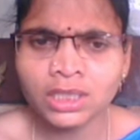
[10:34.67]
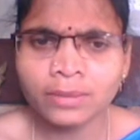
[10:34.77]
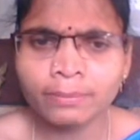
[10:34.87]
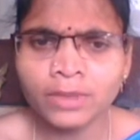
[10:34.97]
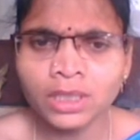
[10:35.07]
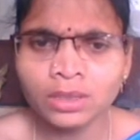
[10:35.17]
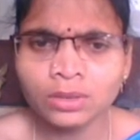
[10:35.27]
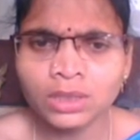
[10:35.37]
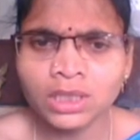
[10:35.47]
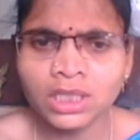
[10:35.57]
number,
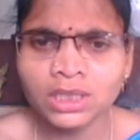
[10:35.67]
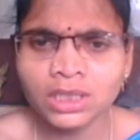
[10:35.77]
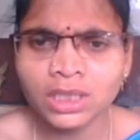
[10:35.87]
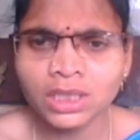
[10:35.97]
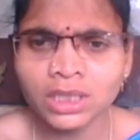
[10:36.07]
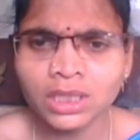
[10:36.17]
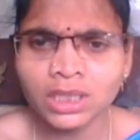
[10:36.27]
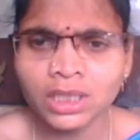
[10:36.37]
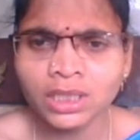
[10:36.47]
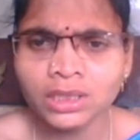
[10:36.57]
coordination entity,
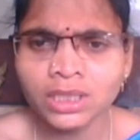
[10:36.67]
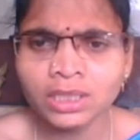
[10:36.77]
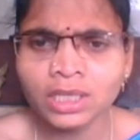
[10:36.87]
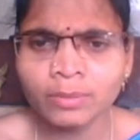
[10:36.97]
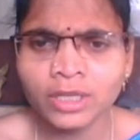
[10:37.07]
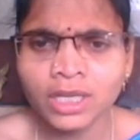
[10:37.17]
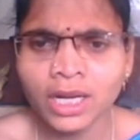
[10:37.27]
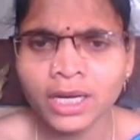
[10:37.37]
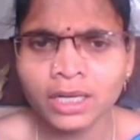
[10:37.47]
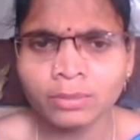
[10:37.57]
and central metal
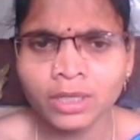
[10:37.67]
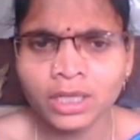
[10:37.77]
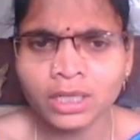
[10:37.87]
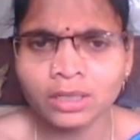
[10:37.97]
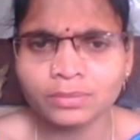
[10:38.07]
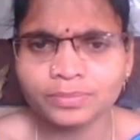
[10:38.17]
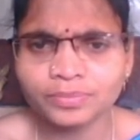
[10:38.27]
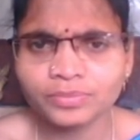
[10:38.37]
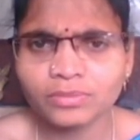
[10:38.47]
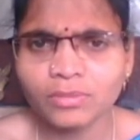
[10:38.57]
atom are I.
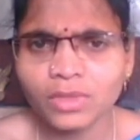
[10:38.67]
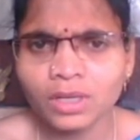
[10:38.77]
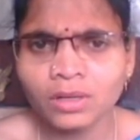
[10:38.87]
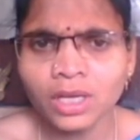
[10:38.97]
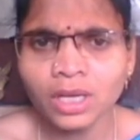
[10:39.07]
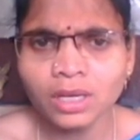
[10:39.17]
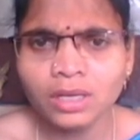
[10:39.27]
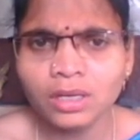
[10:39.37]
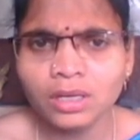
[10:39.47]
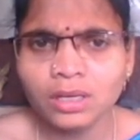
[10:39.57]
Okay.
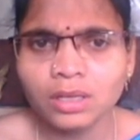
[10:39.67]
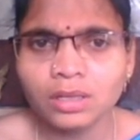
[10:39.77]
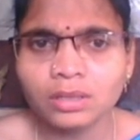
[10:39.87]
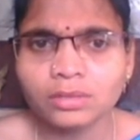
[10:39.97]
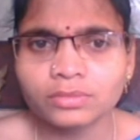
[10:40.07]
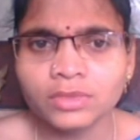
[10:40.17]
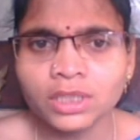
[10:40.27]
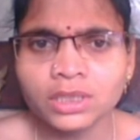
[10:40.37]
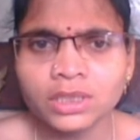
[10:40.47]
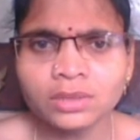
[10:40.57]

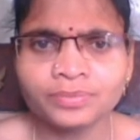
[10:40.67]
Next,